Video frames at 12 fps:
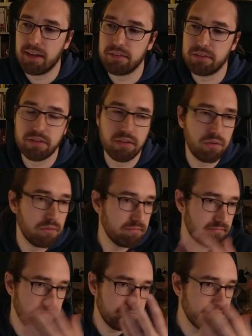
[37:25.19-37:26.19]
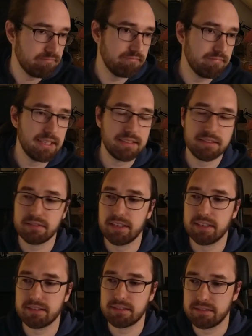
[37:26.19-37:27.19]
So
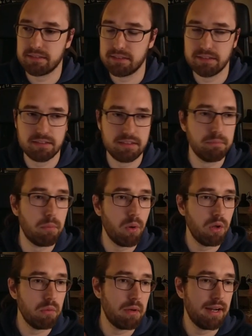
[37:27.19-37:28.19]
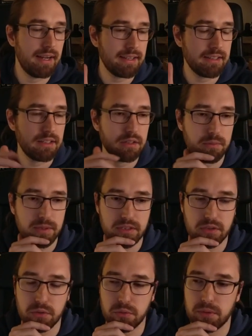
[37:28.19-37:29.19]
that's the ballpark
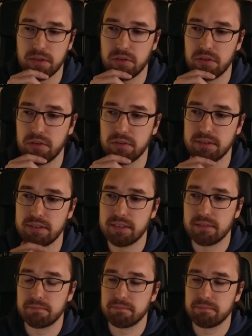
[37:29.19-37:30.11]
what you want to use here.